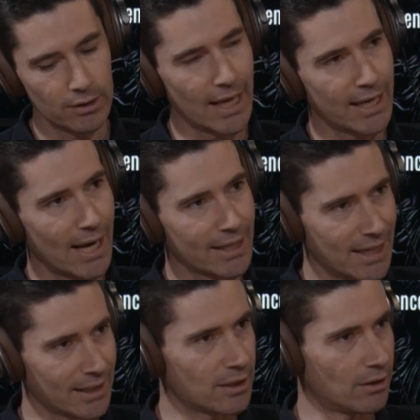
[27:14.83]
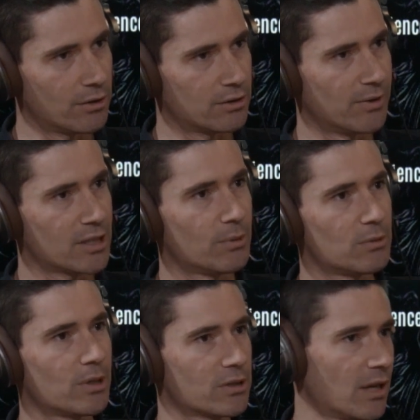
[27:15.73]
can't get to those investments
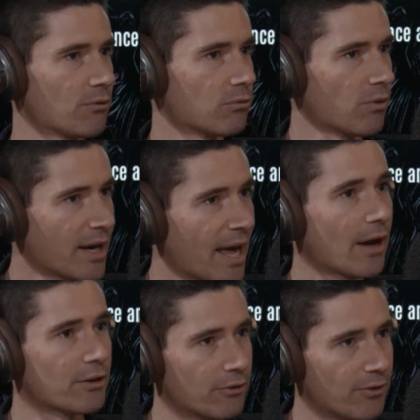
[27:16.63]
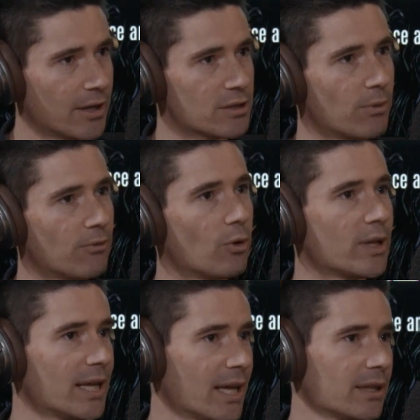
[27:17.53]
because they've run out of funds before
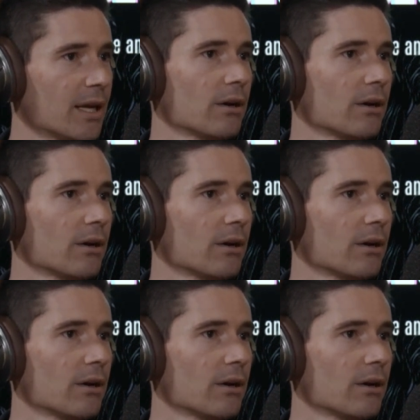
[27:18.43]
they get there.